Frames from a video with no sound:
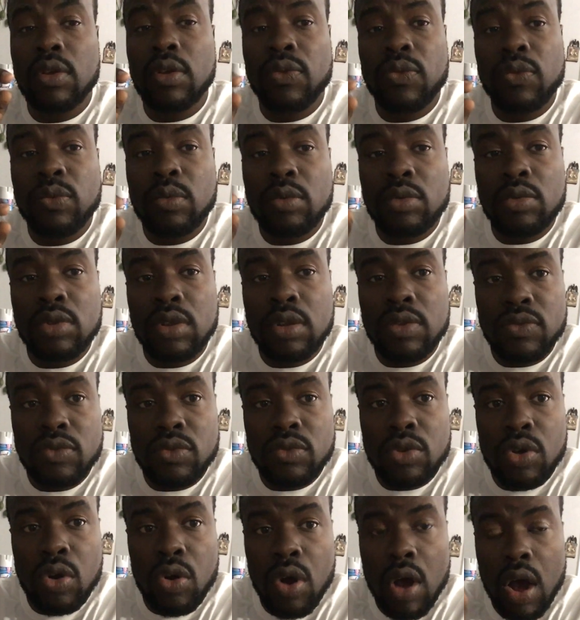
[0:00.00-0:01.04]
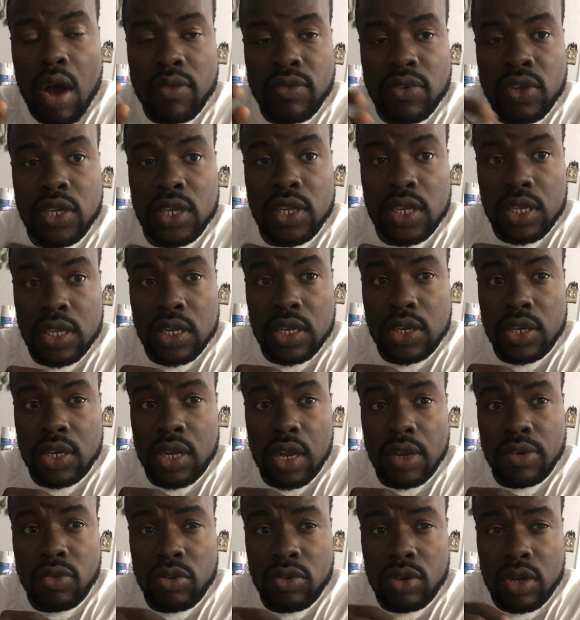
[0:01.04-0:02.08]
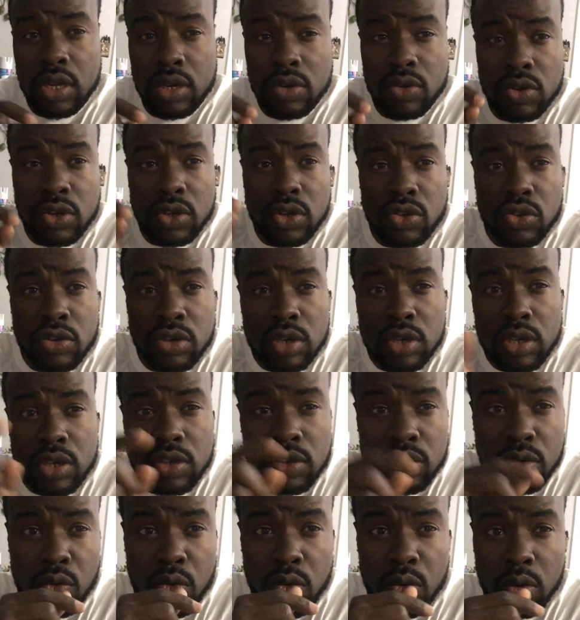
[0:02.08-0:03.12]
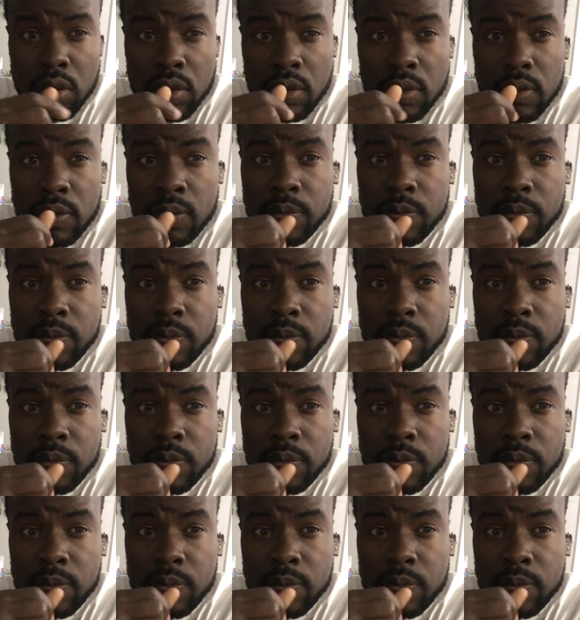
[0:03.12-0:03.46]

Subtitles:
even don't have education, do the trade school.